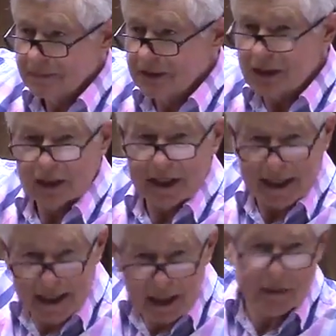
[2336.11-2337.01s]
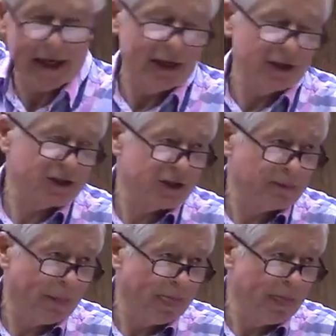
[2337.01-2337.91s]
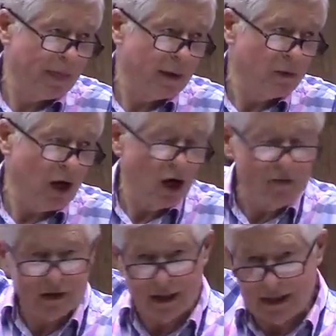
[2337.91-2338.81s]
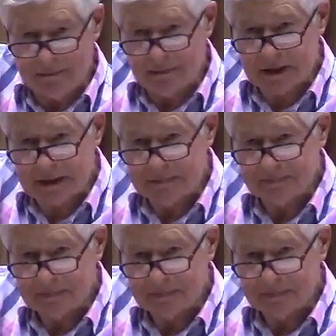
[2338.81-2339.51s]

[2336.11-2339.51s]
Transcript: just like anyone else who overcomes